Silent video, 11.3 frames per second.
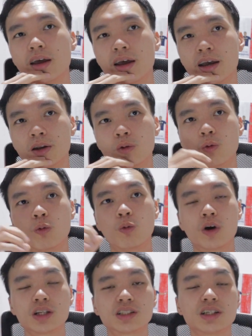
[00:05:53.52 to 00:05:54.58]
and
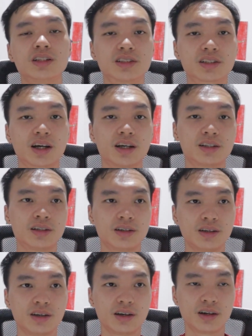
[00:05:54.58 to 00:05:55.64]
once in
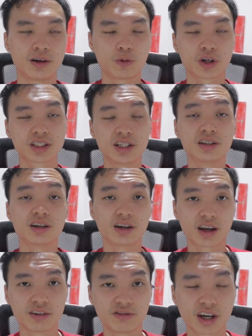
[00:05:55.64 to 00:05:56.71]

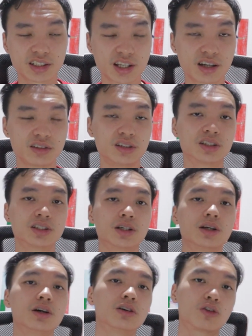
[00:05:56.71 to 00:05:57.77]
the advanced areas,
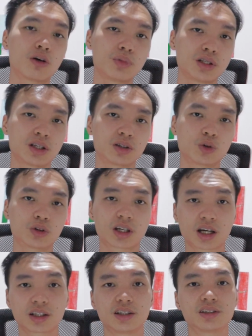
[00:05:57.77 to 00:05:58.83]
Robinson could
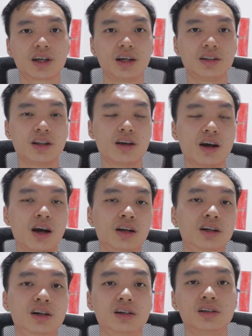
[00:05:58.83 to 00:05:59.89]
cut inside
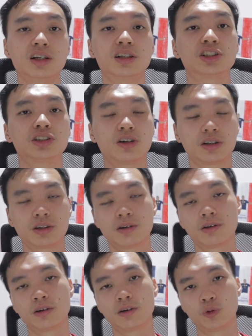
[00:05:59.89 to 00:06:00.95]
and curl in a shot,
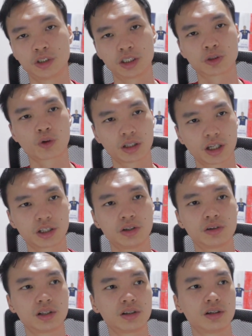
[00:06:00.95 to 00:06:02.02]
which is quite
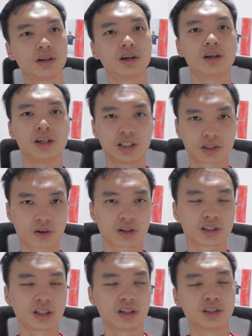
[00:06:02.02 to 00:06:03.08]
accurate. His
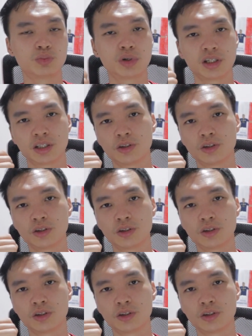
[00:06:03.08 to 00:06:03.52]
crossing is pretty